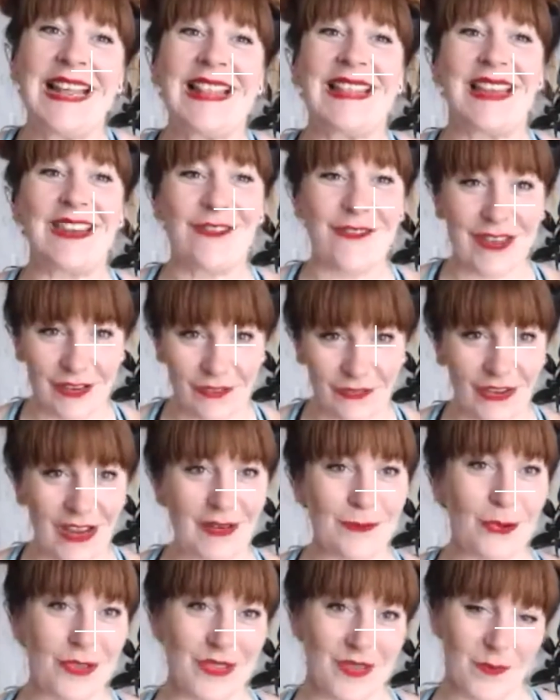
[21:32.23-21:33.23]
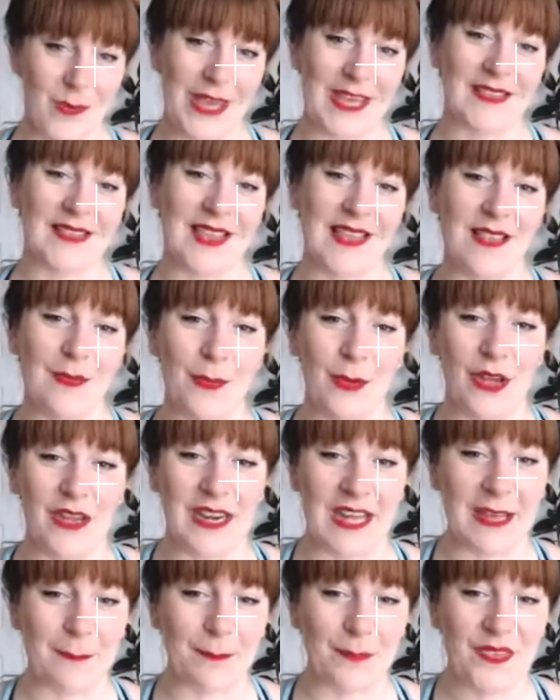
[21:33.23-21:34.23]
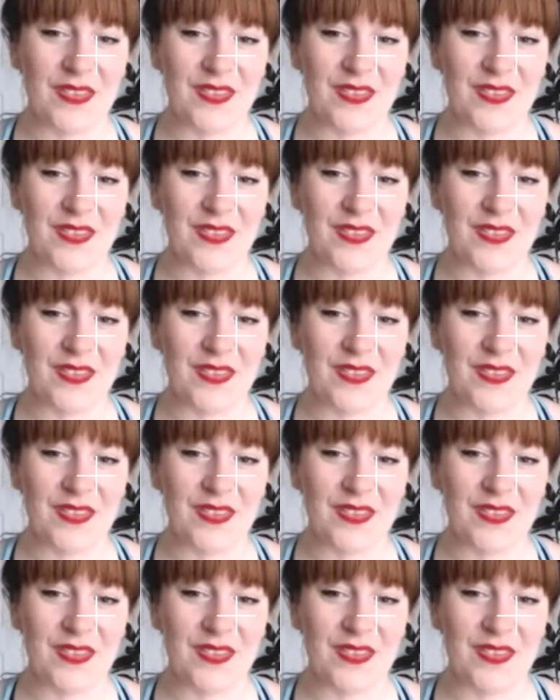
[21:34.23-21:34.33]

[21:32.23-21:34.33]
then you can find more space in the body.